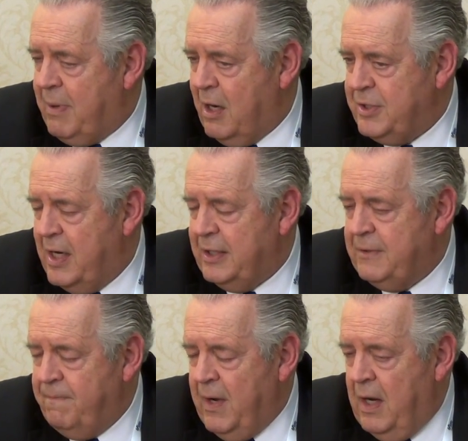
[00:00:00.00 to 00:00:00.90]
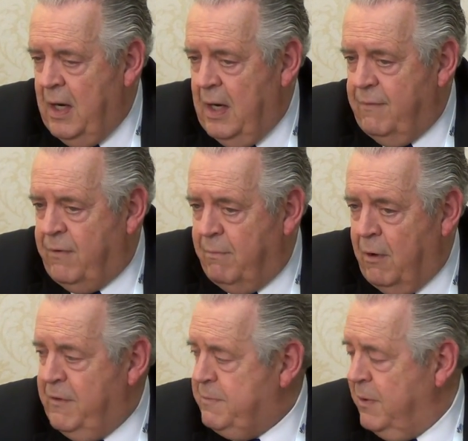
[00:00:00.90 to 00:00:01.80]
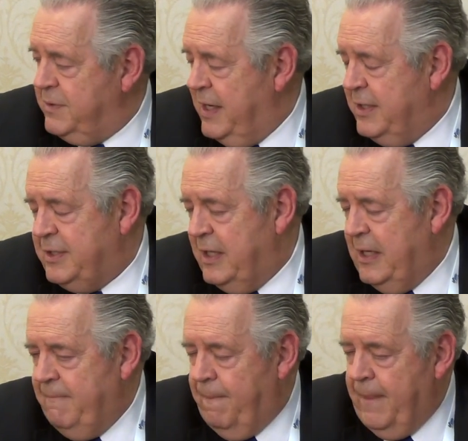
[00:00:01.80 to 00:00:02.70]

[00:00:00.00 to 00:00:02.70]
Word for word: Apologetics mm-hmm. from Murfreesboro, Tennessee.